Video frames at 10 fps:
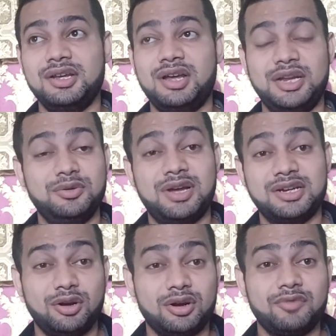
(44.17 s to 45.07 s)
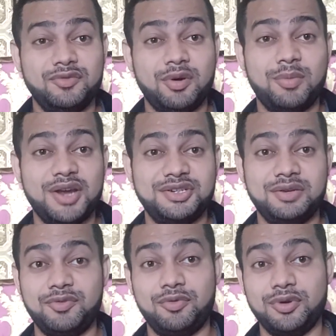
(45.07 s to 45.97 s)
and you get a lot of information
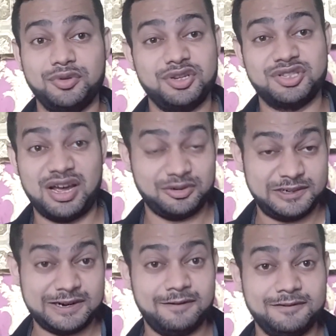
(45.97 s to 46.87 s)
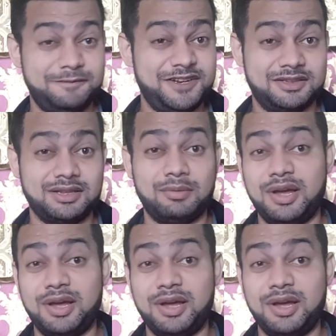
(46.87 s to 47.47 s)
before you decide to travel to Vietnam.